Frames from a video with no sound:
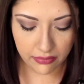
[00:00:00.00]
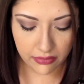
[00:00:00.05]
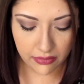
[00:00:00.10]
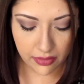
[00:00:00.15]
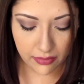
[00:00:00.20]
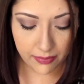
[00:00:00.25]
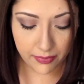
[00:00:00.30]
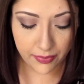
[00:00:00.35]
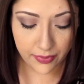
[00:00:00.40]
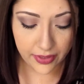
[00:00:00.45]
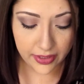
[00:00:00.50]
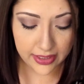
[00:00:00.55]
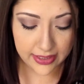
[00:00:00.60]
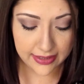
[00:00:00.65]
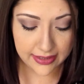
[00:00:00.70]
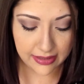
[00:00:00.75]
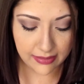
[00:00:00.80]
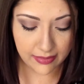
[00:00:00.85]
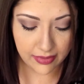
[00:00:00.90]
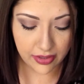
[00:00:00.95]
They're pretty
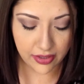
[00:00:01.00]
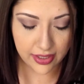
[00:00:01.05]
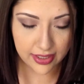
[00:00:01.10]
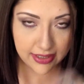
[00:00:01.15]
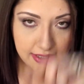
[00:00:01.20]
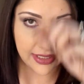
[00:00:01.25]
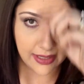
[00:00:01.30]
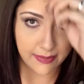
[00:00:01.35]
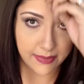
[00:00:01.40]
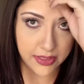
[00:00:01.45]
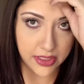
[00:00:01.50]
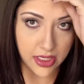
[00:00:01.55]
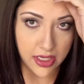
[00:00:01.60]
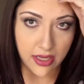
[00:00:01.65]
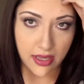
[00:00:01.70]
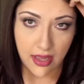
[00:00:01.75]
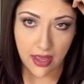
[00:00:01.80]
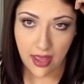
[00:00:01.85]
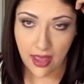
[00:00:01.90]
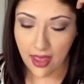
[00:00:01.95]
similar, except
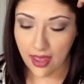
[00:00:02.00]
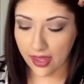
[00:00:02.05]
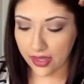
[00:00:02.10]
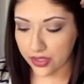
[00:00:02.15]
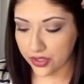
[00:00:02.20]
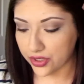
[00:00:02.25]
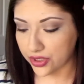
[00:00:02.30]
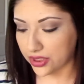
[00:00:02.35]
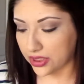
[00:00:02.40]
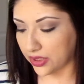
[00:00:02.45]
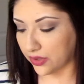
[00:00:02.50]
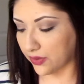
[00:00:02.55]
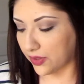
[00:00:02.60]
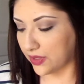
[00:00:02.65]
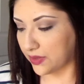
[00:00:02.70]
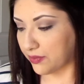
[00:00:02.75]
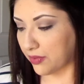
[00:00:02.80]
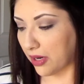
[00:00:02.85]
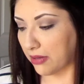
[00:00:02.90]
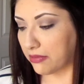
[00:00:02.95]
Heather Silk
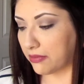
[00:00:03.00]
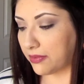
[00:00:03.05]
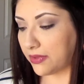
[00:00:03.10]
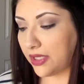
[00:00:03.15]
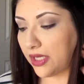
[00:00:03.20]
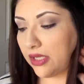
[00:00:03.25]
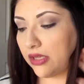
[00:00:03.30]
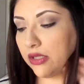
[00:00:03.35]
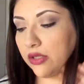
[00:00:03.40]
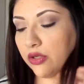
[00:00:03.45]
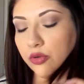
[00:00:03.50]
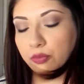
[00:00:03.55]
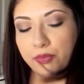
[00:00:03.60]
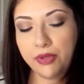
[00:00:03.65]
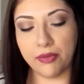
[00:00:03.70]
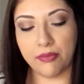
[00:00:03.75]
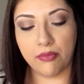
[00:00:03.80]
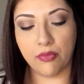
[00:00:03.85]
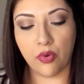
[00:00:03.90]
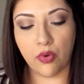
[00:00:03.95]
is probably a little
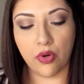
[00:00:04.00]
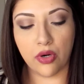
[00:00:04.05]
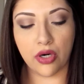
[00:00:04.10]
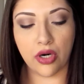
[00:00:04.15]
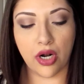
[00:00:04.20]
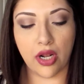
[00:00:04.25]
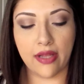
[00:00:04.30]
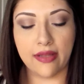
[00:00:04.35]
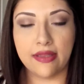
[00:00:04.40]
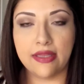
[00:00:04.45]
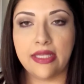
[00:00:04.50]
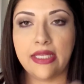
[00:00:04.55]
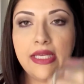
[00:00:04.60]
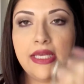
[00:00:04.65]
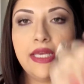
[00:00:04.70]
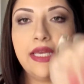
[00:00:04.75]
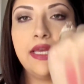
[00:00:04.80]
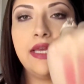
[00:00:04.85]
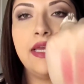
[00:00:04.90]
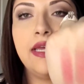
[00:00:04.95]
bit more on
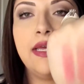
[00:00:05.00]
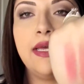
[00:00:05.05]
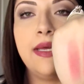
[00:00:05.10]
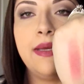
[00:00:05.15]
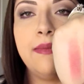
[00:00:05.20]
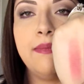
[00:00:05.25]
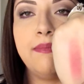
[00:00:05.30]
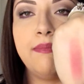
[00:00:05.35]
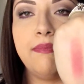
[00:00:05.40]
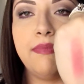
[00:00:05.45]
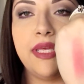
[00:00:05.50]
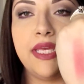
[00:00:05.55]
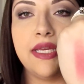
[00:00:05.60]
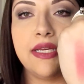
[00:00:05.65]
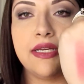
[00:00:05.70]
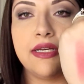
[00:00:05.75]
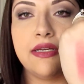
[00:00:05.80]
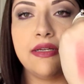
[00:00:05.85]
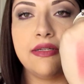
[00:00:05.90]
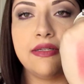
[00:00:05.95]
the
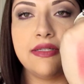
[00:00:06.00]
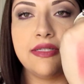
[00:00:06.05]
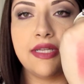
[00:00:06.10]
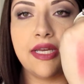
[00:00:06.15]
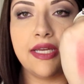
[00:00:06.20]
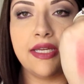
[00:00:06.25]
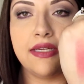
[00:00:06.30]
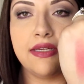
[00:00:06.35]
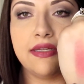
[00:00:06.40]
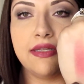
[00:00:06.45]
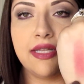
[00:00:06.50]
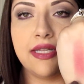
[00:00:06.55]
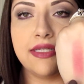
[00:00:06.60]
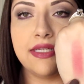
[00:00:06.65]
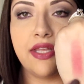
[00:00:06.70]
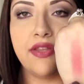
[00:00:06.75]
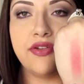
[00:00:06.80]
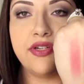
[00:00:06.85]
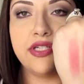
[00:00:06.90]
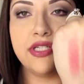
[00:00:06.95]
pink side. That's
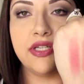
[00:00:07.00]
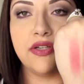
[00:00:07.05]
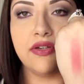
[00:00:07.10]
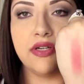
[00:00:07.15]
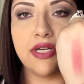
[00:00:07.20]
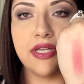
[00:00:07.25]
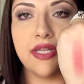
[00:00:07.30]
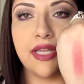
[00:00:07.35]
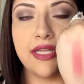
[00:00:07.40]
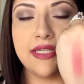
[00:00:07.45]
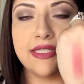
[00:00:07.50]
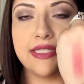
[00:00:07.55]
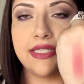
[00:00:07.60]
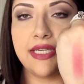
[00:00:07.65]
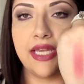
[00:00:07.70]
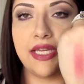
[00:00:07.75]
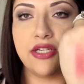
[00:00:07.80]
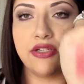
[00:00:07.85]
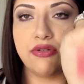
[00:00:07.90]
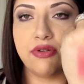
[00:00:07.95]
Heather Silk, and that's
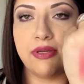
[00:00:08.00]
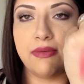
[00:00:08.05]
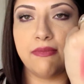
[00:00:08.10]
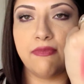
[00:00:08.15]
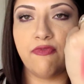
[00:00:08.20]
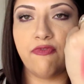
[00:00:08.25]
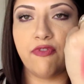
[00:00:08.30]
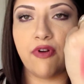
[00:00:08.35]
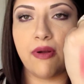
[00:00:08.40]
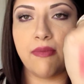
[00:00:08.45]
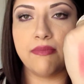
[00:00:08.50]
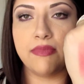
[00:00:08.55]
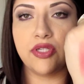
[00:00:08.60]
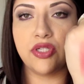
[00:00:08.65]
Daydream from